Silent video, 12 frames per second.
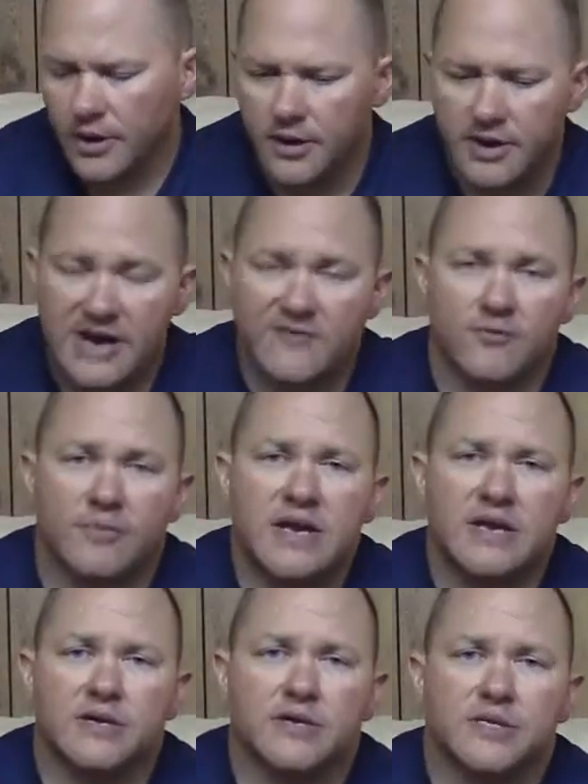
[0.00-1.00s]
uh,
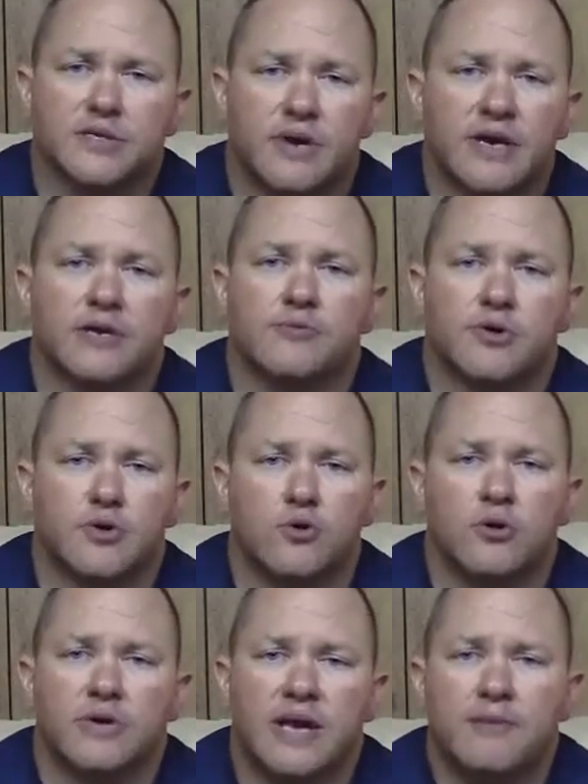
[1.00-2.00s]
AverMedia so I can
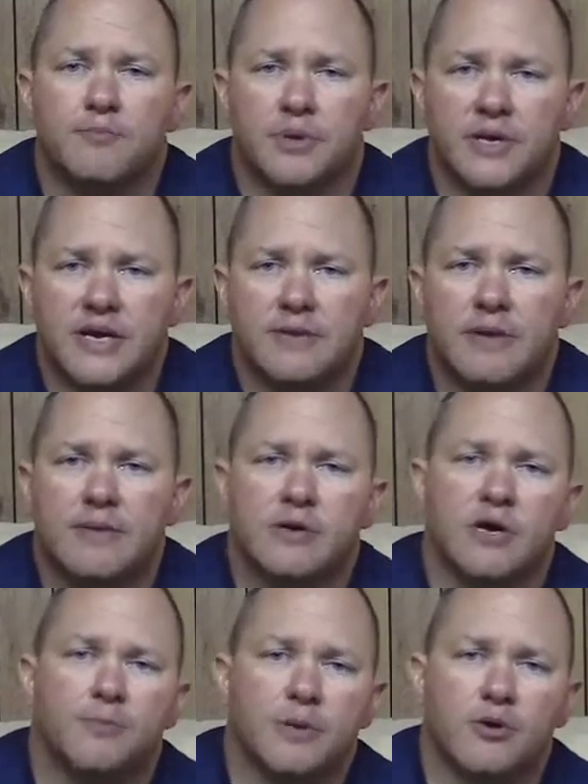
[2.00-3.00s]
record gameplay and
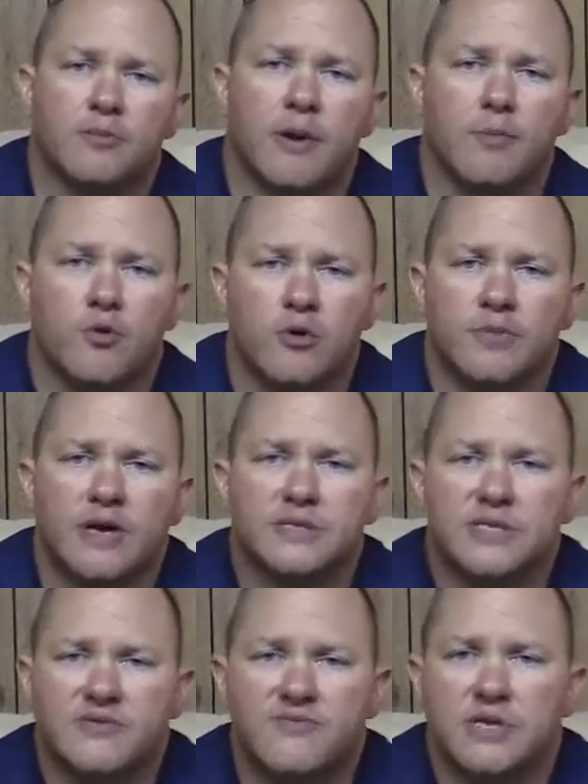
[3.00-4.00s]
maybe upload on my
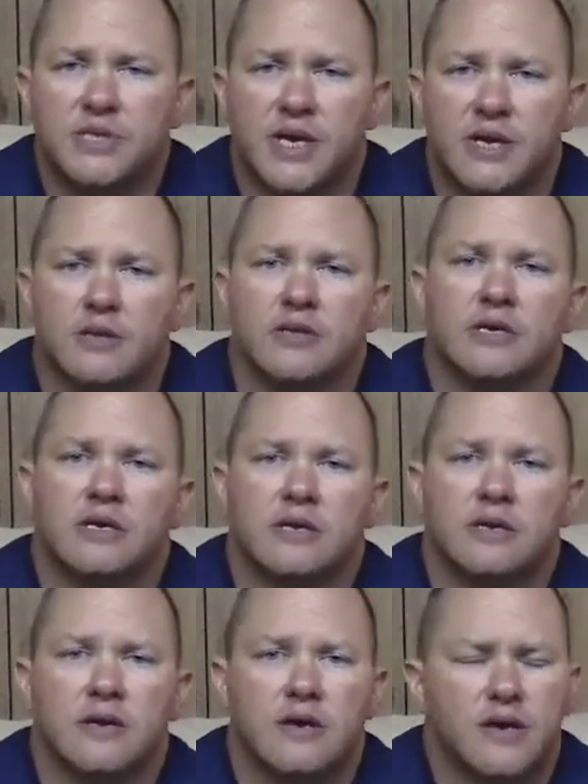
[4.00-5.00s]
Mortarman T V channel
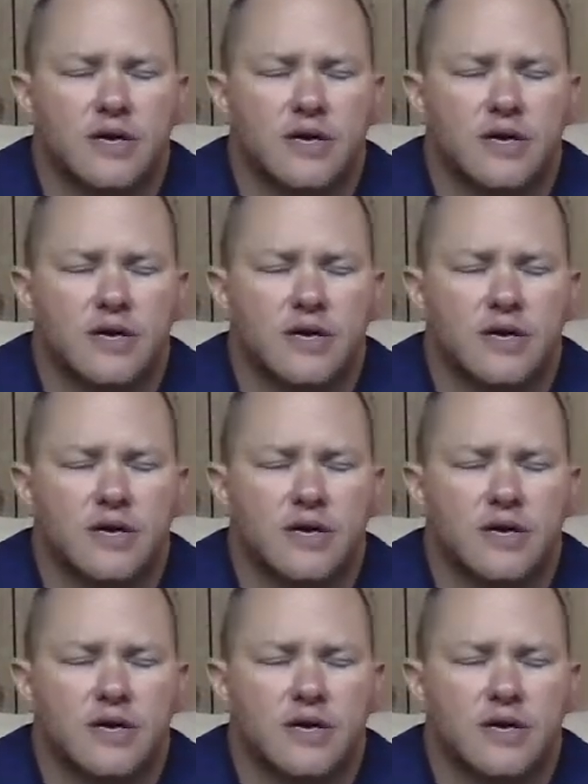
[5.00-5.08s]
again.